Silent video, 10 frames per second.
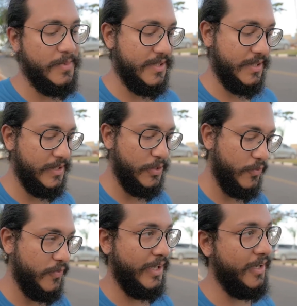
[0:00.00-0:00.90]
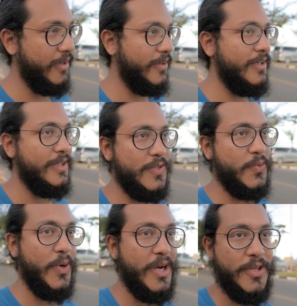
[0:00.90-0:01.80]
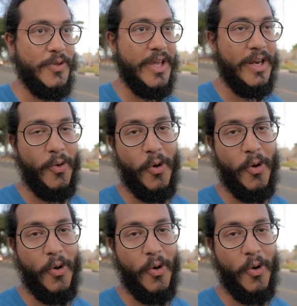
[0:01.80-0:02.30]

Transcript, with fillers: and basically over here is where you get